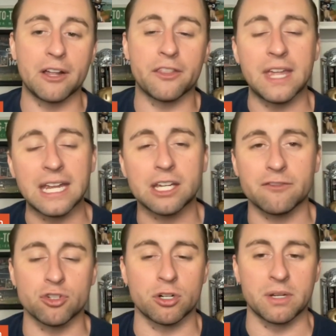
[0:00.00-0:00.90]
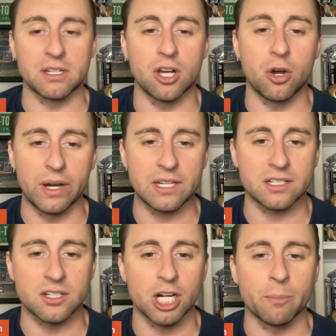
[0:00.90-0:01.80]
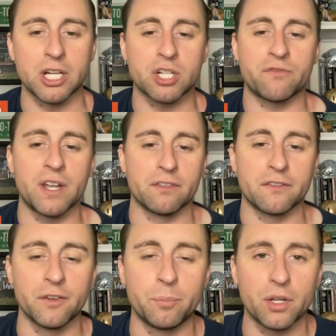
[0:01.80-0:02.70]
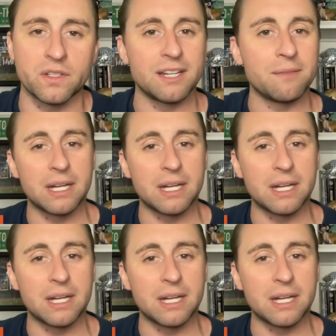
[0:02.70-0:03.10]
Thank you for joining me as always to talk about your favorite football team.